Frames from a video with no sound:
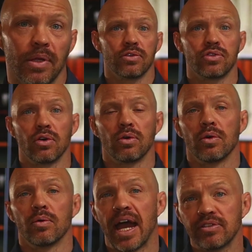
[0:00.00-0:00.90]
So
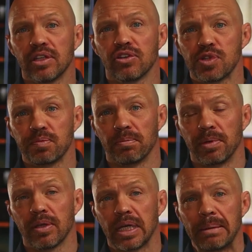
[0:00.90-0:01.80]
we have to increase
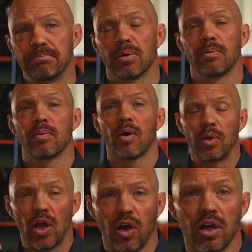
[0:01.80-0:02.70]
mobility, but
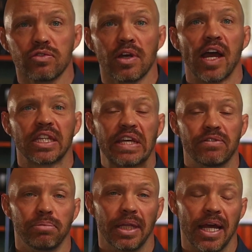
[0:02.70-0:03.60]
we also have to
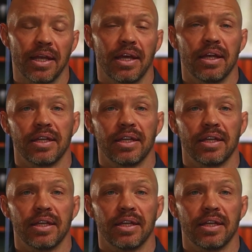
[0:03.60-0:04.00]
have a plan